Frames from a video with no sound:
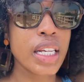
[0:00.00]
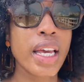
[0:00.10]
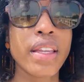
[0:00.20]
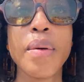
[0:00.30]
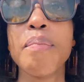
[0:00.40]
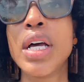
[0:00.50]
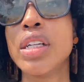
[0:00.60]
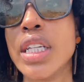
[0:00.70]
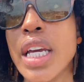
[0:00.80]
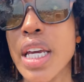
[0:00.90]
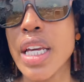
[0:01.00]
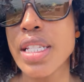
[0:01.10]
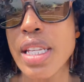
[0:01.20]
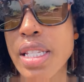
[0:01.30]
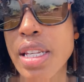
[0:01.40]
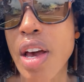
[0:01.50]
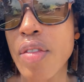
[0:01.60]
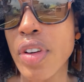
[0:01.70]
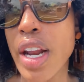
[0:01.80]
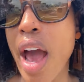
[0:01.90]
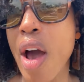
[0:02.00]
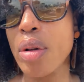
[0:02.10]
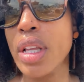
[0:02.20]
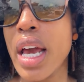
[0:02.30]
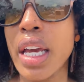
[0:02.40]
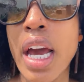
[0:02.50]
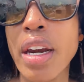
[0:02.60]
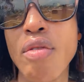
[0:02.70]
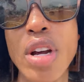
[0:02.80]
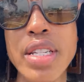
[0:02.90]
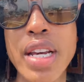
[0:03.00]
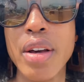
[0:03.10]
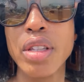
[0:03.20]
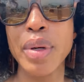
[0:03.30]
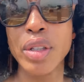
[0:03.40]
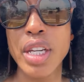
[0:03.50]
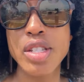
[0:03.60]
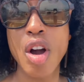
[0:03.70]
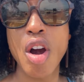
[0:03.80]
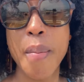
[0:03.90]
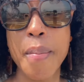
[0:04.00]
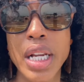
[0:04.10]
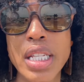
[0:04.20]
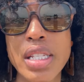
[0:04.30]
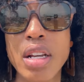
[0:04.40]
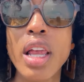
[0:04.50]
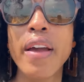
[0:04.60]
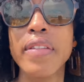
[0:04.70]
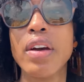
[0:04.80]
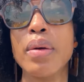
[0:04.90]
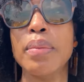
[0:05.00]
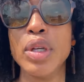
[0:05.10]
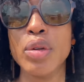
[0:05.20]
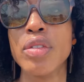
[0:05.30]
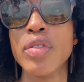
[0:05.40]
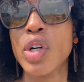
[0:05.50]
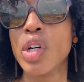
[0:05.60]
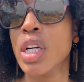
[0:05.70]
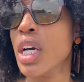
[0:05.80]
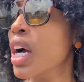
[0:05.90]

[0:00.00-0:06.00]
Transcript: like the buildings and stuff and how like kind of run down the buildings are, but it's still like very beautiful.